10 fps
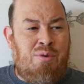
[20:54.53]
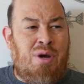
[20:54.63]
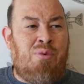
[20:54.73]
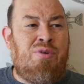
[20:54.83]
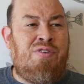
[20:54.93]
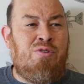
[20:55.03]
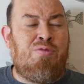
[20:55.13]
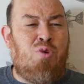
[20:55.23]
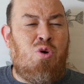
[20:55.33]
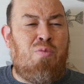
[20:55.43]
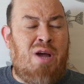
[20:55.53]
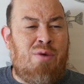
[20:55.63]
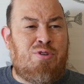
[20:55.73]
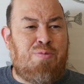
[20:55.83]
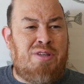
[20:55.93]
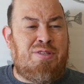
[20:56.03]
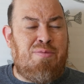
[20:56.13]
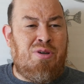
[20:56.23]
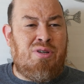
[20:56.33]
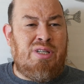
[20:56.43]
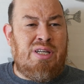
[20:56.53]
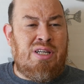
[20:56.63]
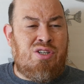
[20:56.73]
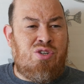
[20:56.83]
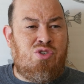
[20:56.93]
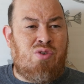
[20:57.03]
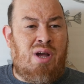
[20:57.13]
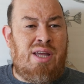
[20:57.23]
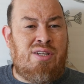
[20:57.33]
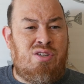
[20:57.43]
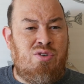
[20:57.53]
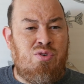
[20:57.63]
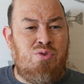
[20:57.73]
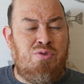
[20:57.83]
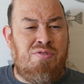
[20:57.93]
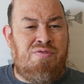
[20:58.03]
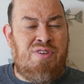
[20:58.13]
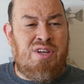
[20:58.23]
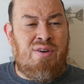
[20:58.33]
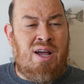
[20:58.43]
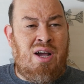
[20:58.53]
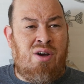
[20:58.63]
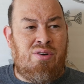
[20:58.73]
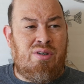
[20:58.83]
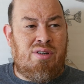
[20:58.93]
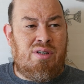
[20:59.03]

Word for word: I would feel more my responsibility to try to figure out